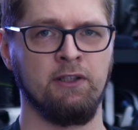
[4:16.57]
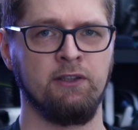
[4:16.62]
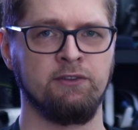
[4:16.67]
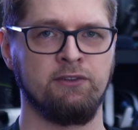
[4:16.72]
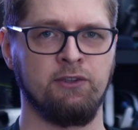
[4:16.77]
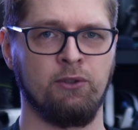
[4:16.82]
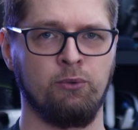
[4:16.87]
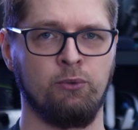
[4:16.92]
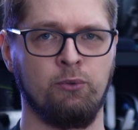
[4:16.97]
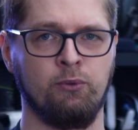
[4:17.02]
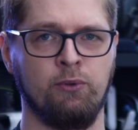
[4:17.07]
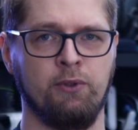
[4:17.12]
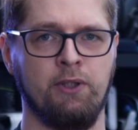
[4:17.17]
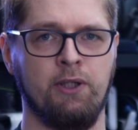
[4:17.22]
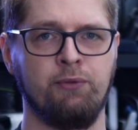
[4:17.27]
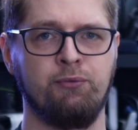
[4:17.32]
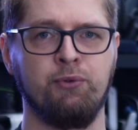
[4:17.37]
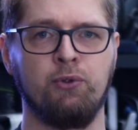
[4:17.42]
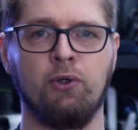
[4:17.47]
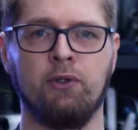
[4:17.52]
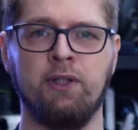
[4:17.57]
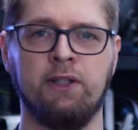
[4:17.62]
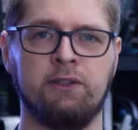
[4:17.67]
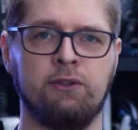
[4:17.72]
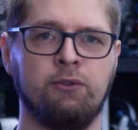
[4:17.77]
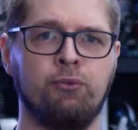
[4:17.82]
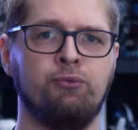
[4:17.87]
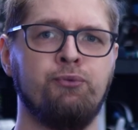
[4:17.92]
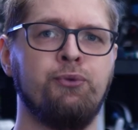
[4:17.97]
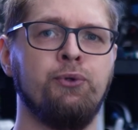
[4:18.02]
So if you
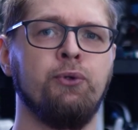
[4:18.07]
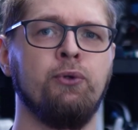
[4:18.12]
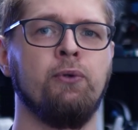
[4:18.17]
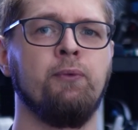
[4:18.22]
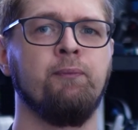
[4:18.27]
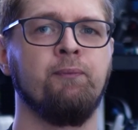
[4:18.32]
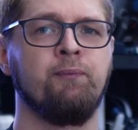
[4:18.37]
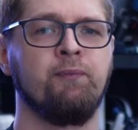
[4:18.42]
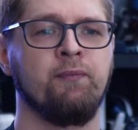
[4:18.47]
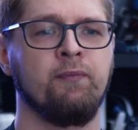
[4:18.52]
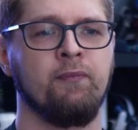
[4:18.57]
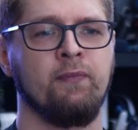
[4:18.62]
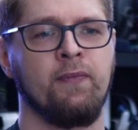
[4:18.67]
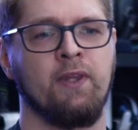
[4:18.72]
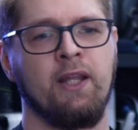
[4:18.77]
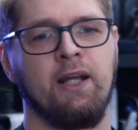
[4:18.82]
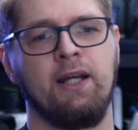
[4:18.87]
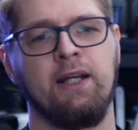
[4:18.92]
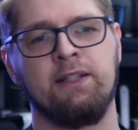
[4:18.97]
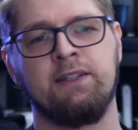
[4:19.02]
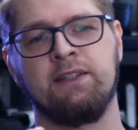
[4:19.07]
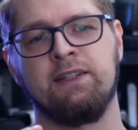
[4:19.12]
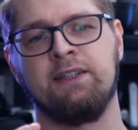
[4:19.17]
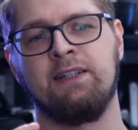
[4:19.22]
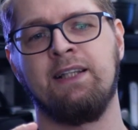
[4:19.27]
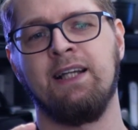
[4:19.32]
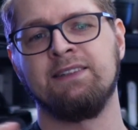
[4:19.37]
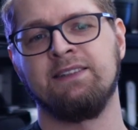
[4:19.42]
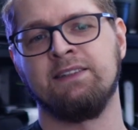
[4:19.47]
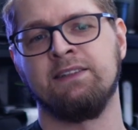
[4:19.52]
connect few, it
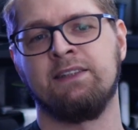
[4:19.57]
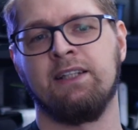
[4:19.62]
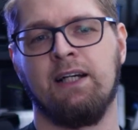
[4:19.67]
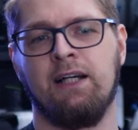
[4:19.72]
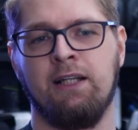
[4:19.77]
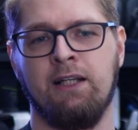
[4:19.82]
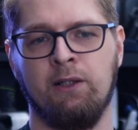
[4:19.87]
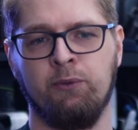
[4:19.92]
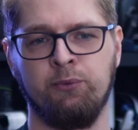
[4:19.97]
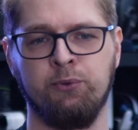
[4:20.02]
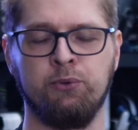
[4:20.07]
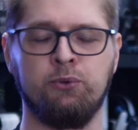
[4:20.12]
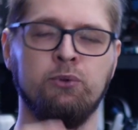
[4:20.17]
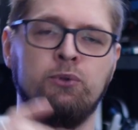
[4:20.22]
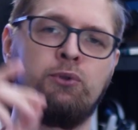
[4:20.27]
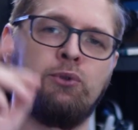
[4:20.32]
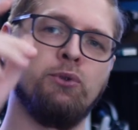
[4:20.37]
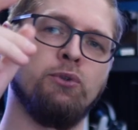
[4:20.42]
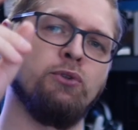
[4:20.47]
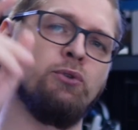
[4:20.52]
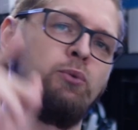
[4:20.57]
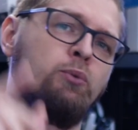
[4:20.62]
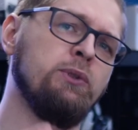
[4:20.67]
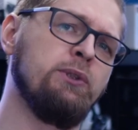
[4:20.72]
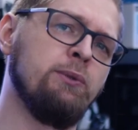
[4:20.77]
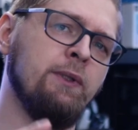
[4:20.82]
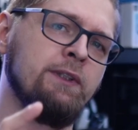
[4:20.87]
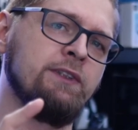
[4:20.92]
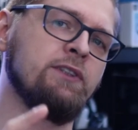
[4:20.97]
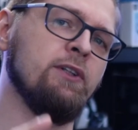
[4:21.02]
doesn't allow you to choose which
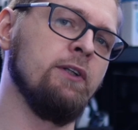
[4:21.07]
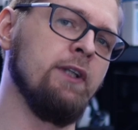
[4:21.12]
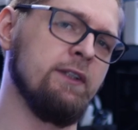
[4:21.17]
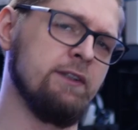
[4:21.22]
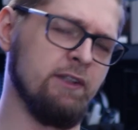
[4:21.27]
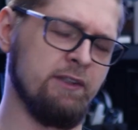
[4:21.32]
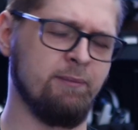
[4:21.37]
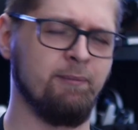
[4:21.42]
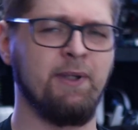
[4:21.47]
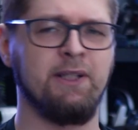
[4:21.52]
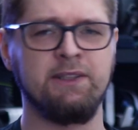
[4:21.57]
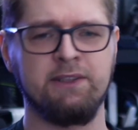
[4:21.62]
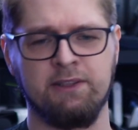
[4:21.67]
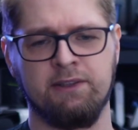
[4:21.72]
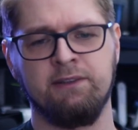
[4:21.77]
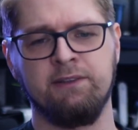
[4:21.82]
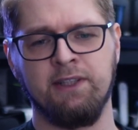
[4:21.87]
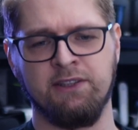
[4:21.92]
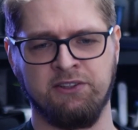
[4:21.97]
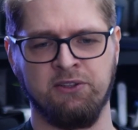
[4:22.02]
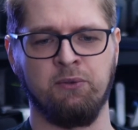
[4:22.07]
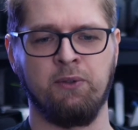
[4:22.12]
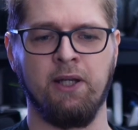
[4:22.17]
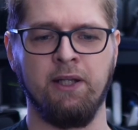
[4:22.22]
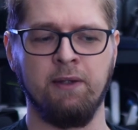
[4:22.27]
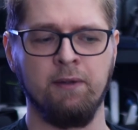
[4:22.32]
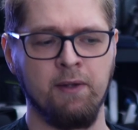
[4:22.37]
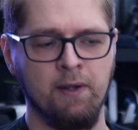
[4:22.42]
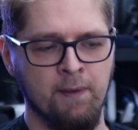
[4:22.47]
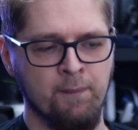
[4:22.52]
one is connected, but that's okay.
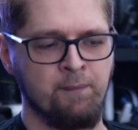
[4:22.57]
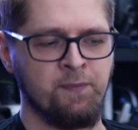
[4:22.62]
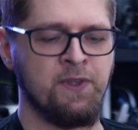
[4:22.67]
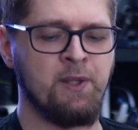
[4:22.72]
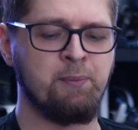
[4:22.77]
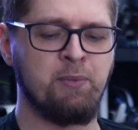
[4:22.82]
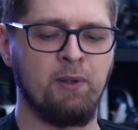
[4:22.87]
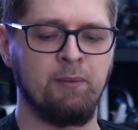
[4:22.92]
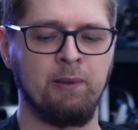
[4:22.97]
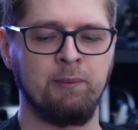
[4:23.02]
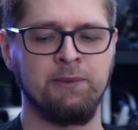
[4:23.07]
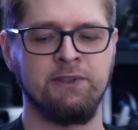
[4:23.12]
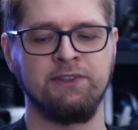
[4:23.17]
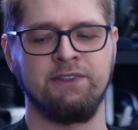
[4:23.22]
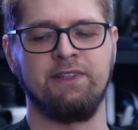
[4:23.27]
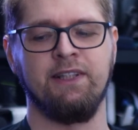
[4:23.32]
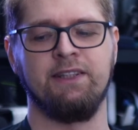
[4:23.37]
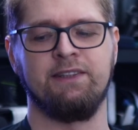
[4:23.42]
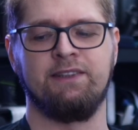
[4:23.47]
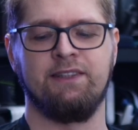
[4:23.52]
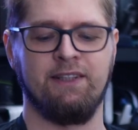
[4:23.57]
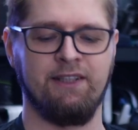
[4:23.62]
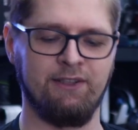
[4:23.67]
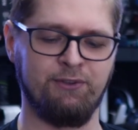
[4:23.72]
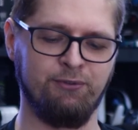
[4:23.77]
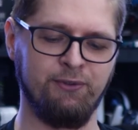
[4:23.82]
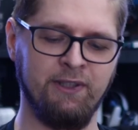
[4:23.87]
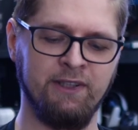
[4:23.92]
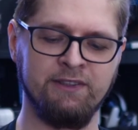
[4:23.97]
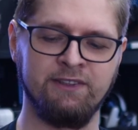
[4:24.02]
The problem is that it
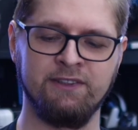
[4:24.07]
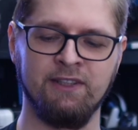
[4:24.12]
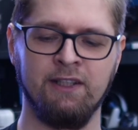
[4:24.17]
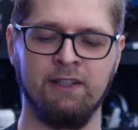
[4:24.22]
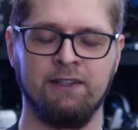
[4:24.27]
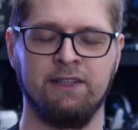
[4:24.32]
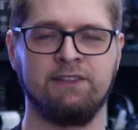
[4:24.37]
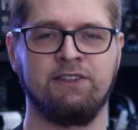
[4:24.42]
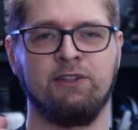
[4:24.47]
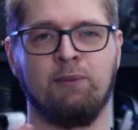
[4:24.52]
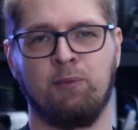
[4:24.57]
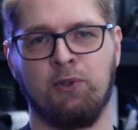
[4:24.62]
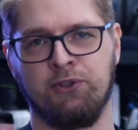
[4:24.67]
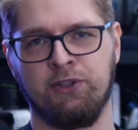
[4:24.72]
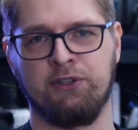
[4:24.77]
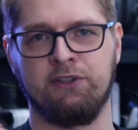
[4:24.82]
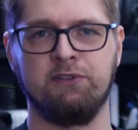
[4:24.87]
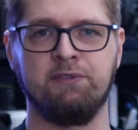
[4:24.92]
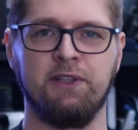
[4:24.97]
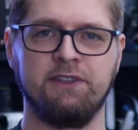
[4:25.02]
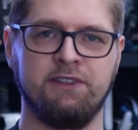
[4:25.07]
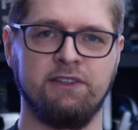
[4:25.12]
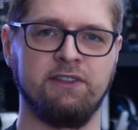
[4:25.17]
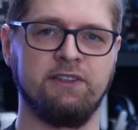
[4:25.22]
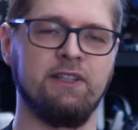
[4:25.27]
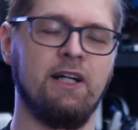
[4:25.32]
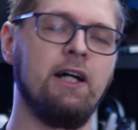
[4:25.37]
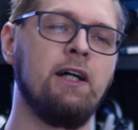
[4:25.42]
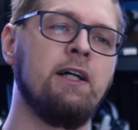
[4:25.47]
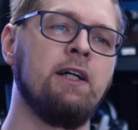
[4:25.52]
thinks that some other
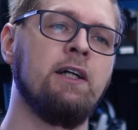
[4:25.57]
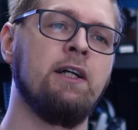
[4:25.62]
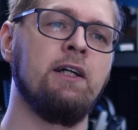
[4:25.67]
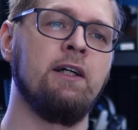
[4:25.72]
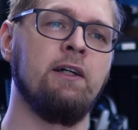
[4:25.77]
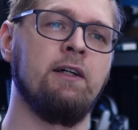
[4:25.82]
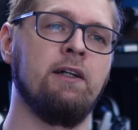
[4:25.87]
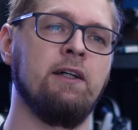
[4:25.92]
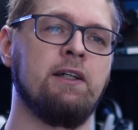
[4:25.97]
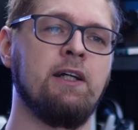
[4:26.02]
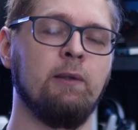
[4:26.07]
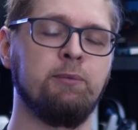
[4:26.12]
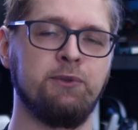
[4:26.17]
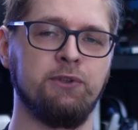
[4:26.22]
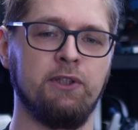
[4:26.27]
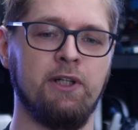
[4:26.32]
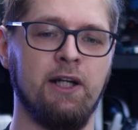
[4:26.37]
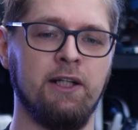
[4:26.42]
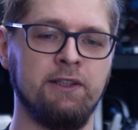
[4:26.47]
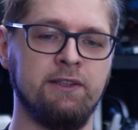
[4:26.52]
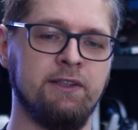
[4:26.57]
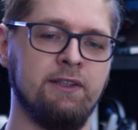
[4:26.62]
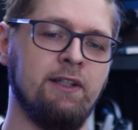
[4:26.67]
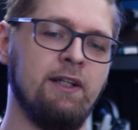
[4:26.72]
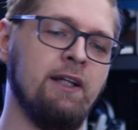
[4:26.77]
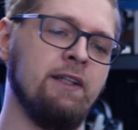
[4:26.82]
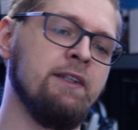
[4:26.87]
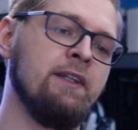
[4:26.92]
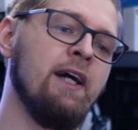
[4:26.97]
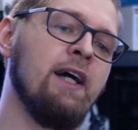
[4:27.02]
devices are a capture card
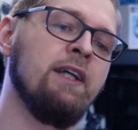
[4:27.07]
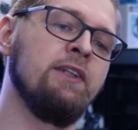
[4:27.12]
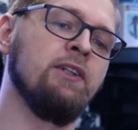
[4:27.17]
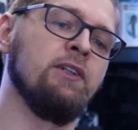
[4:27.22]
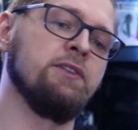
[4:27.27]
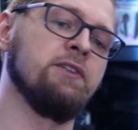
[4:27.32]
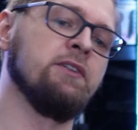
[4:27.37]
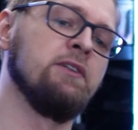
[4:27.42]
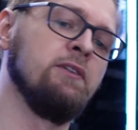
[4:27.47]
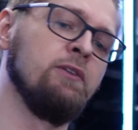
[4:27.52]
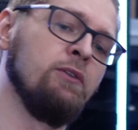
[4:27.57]
and they are not.